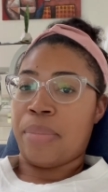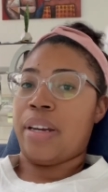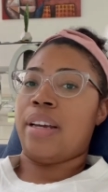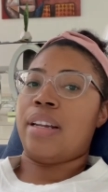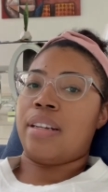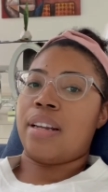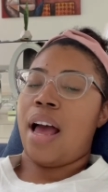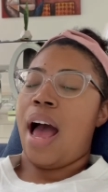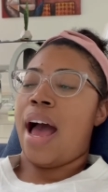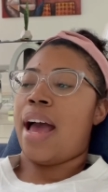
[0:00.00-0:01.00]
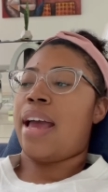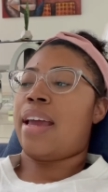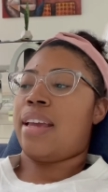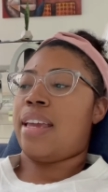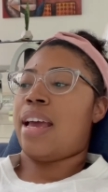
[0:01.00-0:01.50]
But
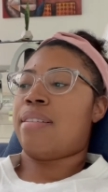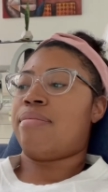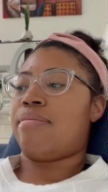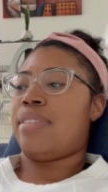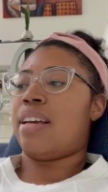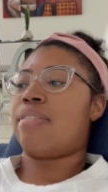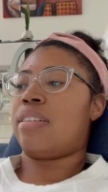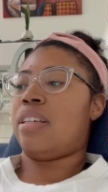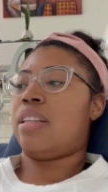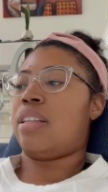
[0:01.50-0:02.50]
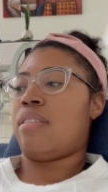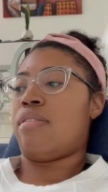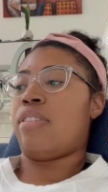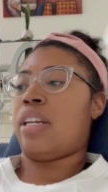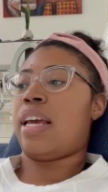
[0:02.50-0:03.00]
I definitely
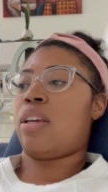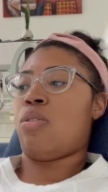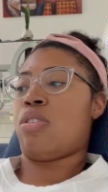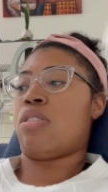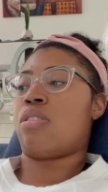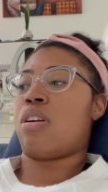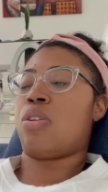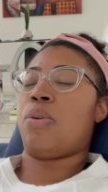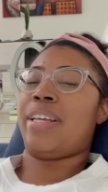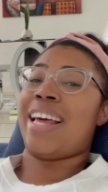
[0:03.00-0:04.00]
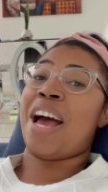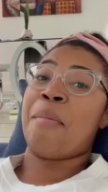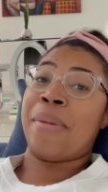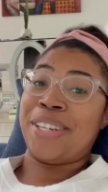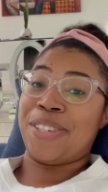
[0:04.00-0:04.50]
feel like you should start doing that
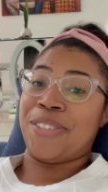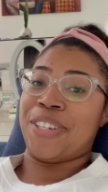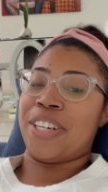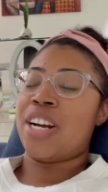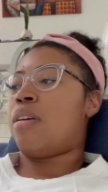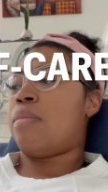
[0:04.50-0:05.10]
much sooner.